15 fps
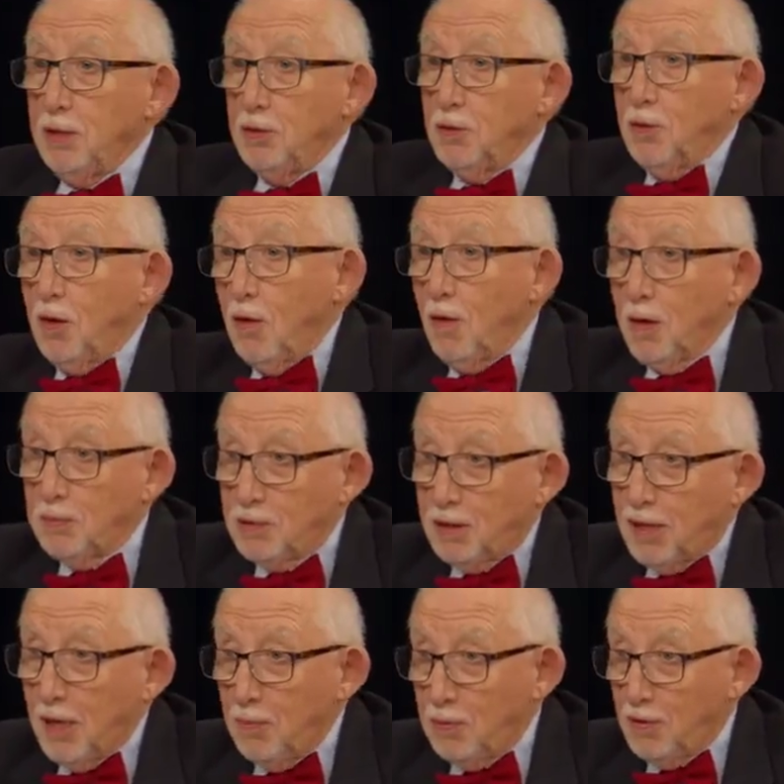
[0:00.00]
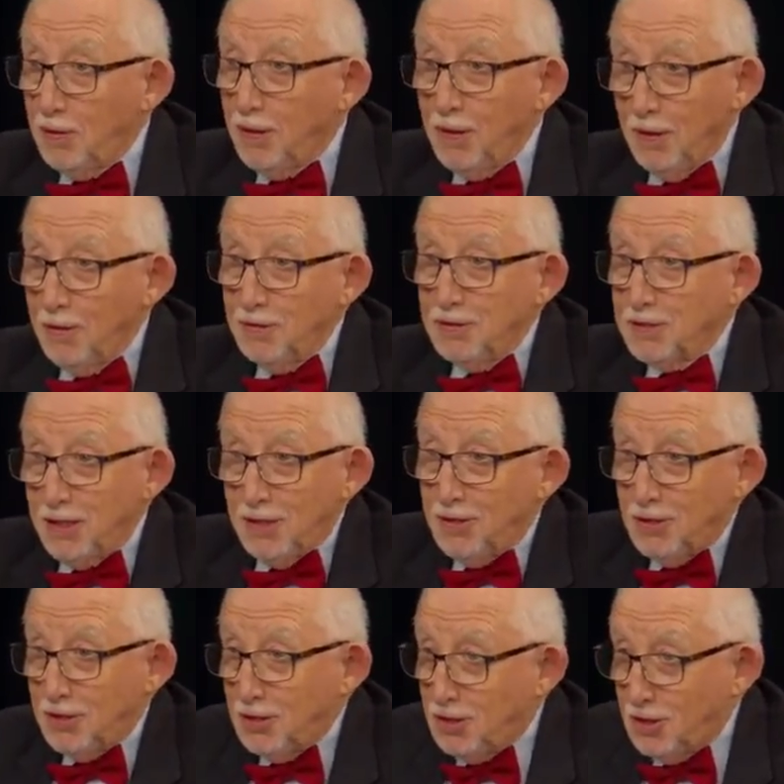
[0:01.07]
Do you go up to Capitol Hill and say,
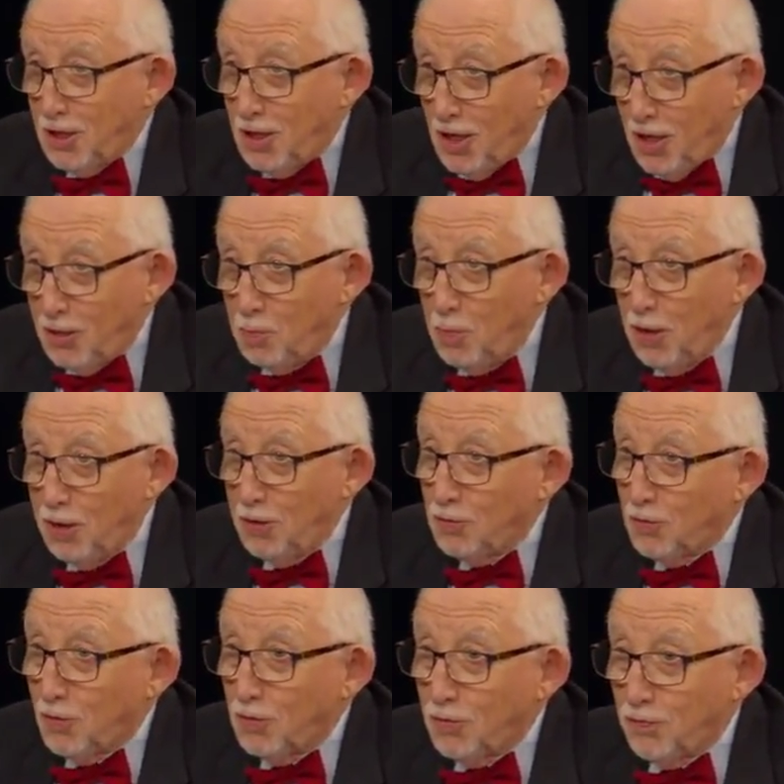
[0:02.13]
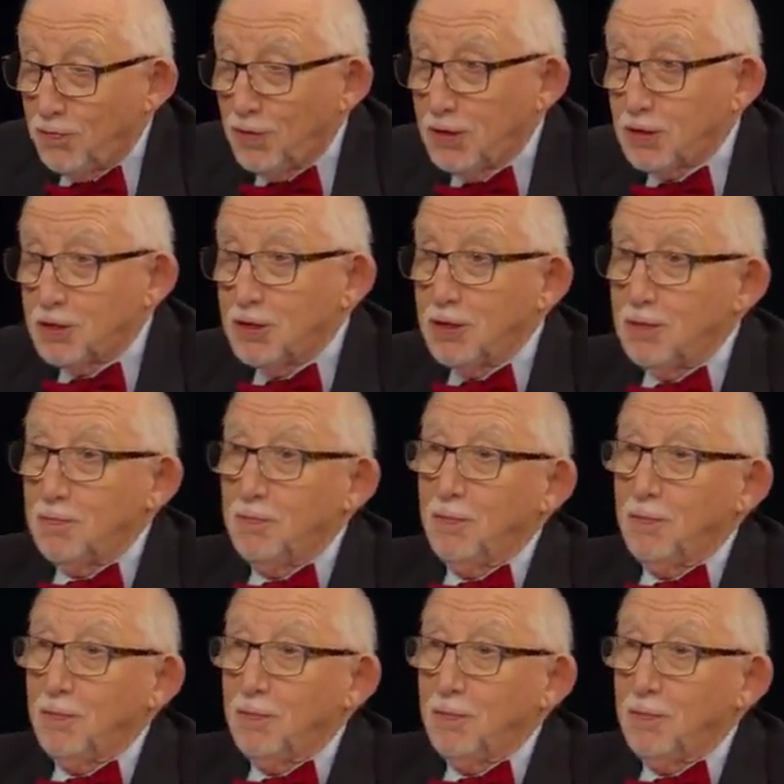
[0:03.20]
this is a nightmare, you've got to fix it?